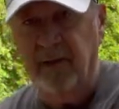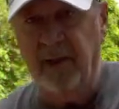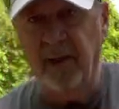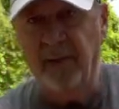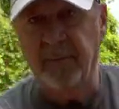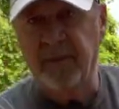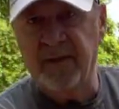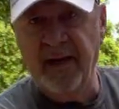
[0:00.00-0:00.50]

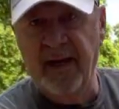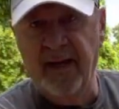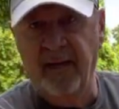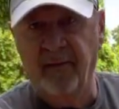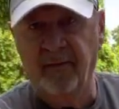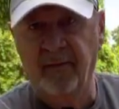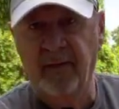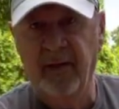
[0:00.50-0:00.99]
comes
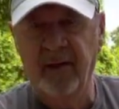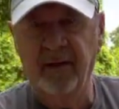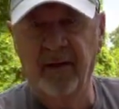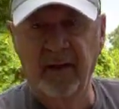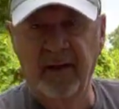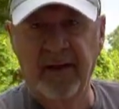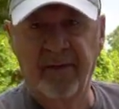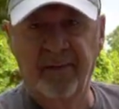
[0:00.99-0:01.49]
down,
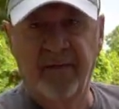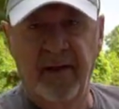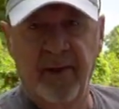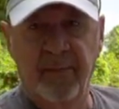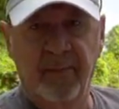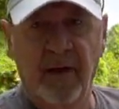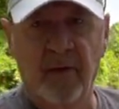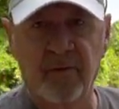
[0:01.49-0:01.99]
the left
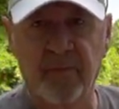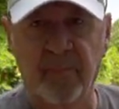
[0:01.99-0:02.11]
hip goes